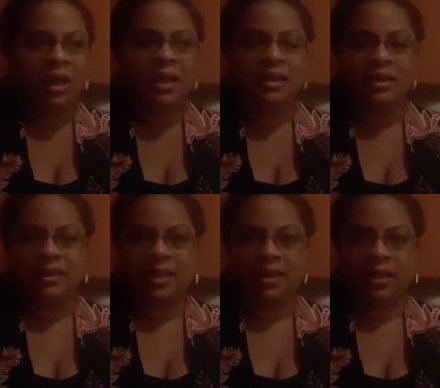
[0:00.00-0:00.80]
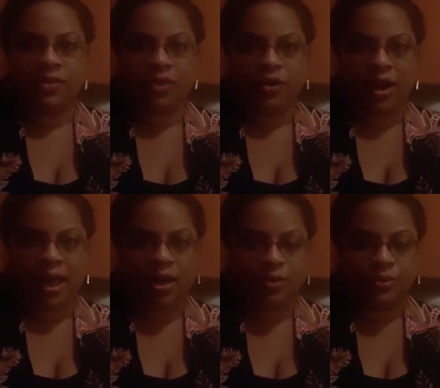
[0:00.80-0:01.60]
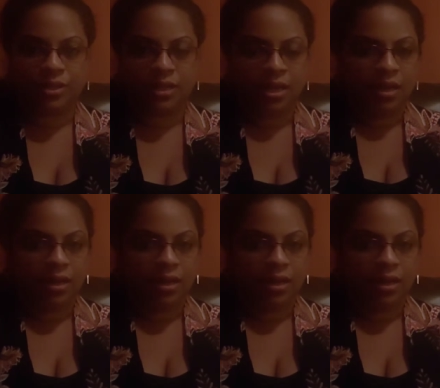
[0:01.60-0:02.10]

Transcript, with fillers: anything in their house.